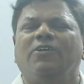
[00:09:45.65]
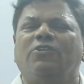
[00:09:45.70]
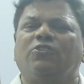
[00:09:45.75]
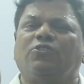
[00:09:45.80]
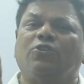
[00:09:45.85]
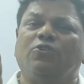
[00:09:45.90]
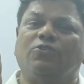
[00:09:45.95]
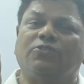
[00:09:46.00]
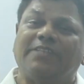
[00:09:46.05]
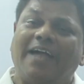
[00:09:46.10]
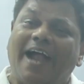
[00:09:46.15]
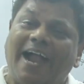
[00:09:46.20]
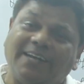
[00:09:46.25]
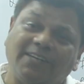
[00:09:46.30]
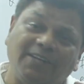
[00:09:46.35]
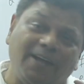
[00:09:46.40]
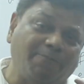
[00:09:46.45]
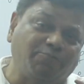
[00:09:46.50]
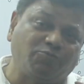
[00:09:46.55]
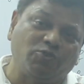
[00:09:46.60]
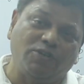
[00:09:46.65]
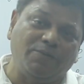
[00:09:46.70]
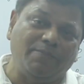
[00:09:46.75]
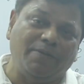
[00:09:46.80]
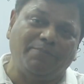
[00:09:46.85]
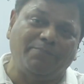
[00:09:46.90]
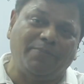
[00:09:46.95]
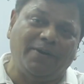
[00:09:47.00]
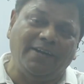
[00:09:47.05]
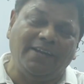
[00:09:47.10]
So that you have to
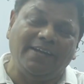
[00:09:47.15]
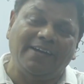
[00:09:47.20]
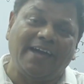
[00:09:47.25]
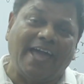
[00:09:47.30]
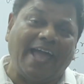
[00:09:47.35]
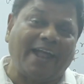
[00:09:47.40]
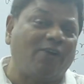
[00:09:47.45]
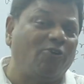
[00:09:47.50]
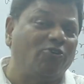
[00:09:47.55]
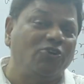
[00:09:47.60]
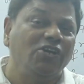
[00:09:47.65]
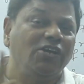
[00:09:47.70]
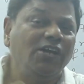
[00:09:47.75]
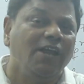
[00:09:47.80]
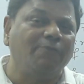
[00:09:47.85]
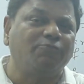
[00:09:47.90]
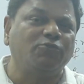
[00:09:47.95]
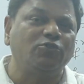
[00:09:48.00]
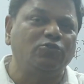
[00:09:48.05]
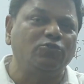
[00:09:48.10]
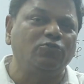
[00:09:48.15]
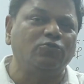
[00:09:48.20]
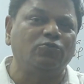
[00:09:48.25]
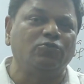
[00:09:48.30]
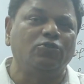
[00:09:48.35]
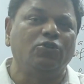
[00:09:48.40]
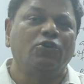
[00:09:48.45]
remember, accordingly you have to do.